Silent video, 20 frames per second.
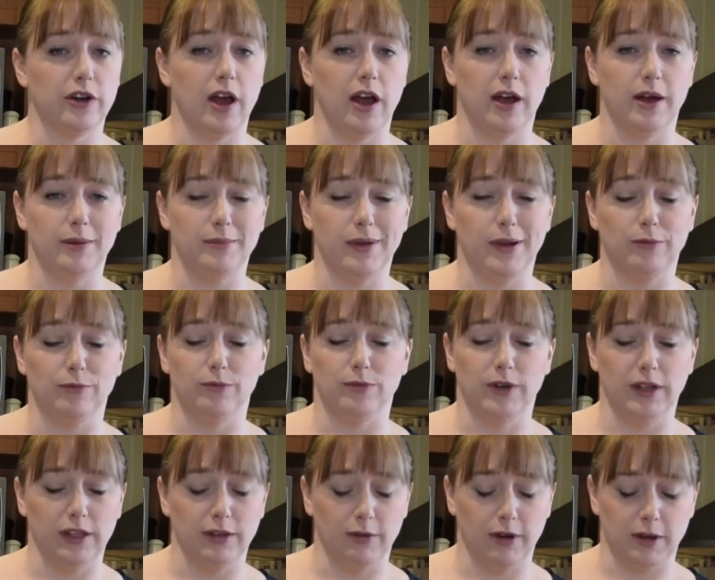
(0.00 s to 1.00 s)
I
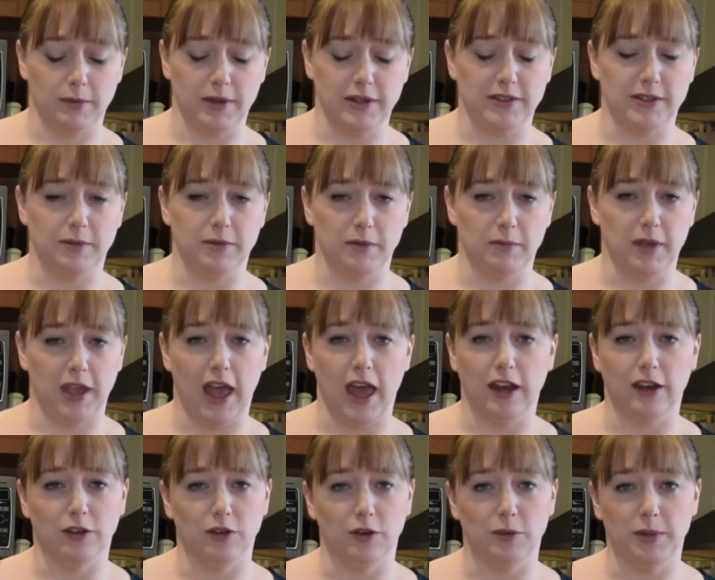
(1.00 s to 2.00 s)
really recommend something
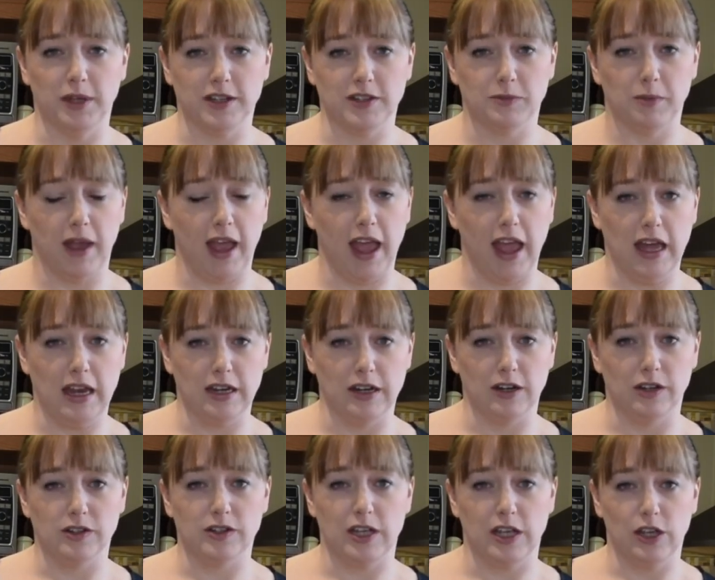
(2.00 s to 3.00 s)
mechanical because by hand
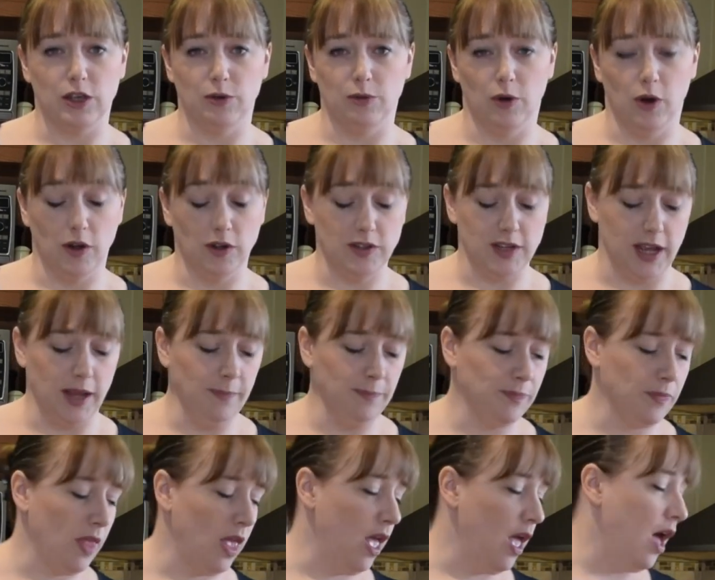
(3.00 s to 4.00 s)
it'll take you all day.
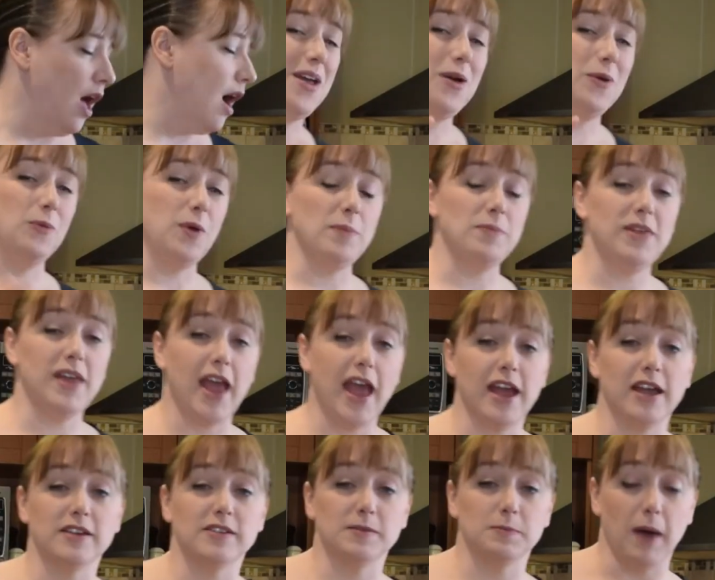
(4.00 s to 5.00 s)
Whip the
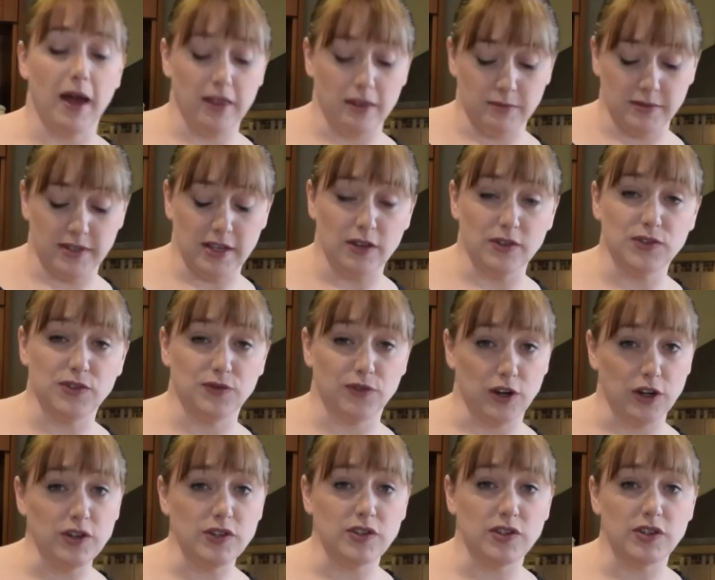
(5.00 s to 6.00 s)
eggs by themselves
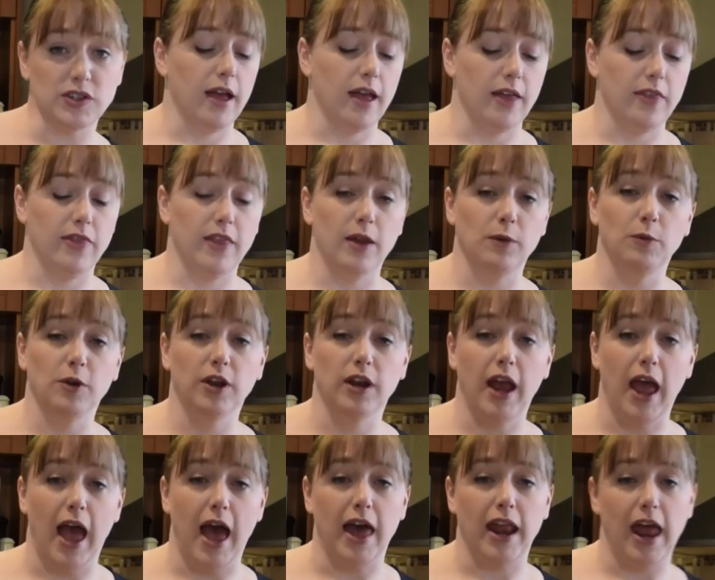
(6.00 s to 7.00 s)
first, and then we're going
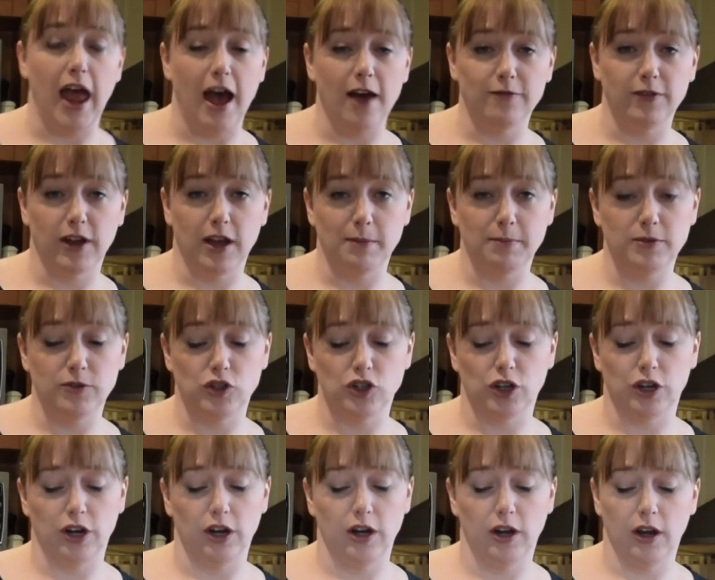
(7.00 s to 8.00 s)
to add half a cup of
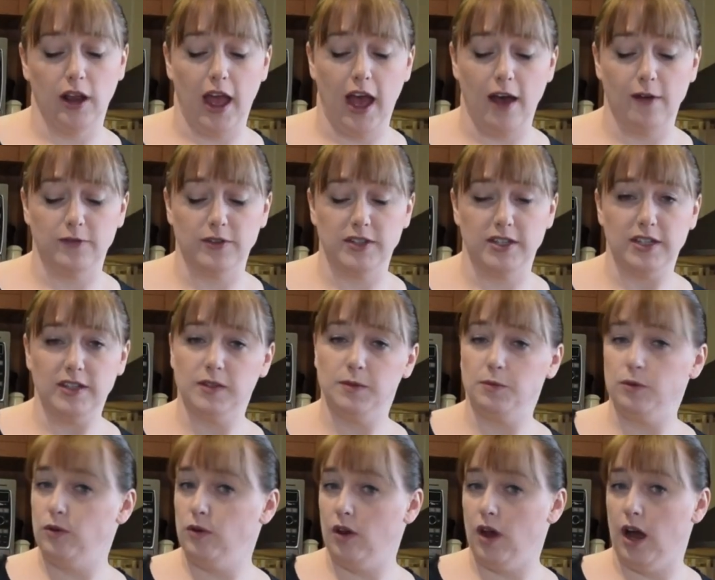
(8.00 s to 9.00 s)
sugar, half a
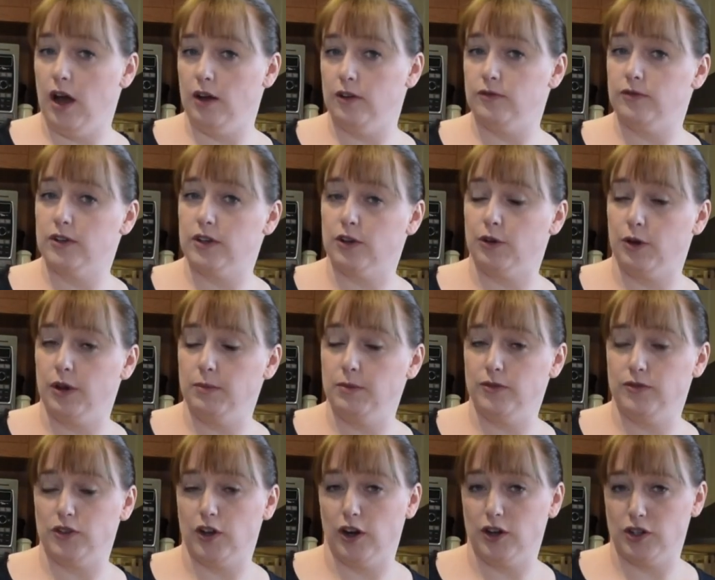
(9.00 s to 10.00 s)
teaspoon of cream
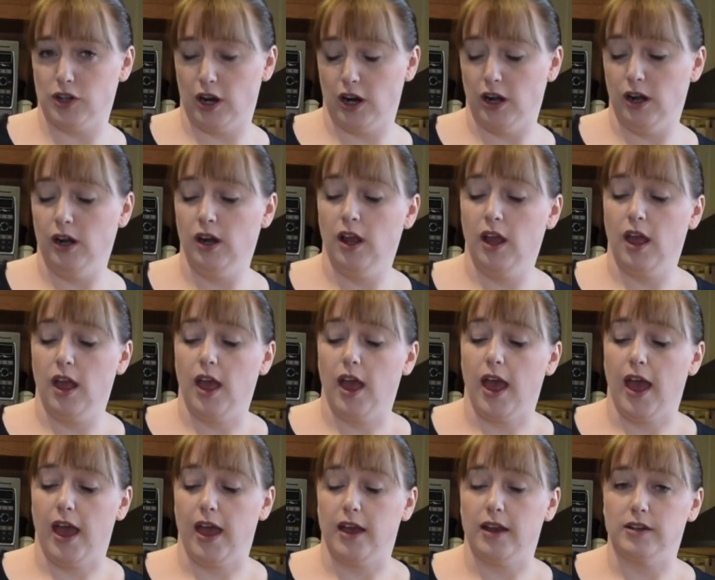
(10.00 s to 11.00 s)
of tartar,
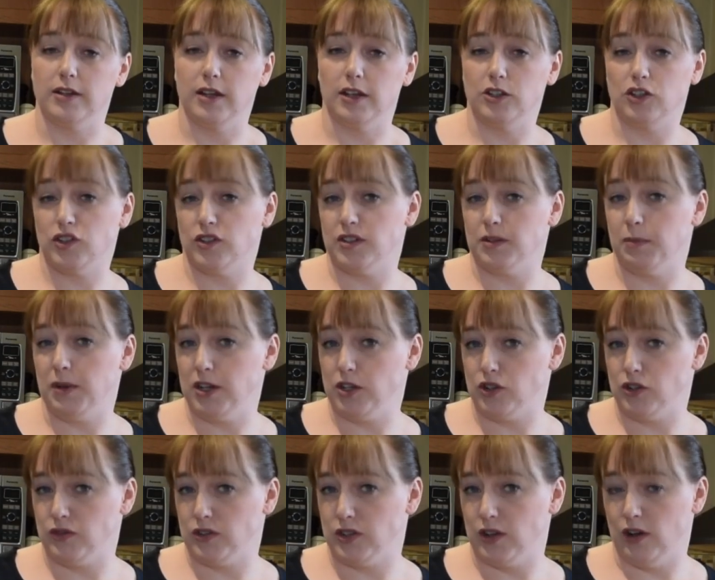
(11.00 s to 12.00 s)
and just a
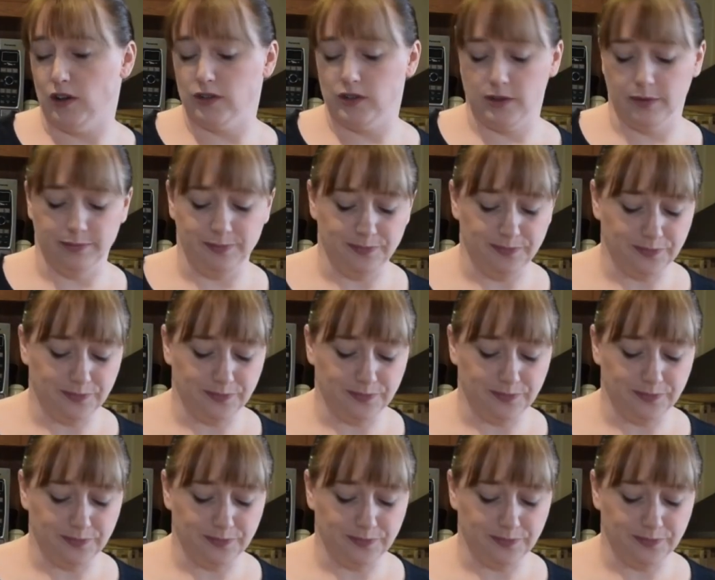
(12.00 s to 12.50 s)
pinch of salt.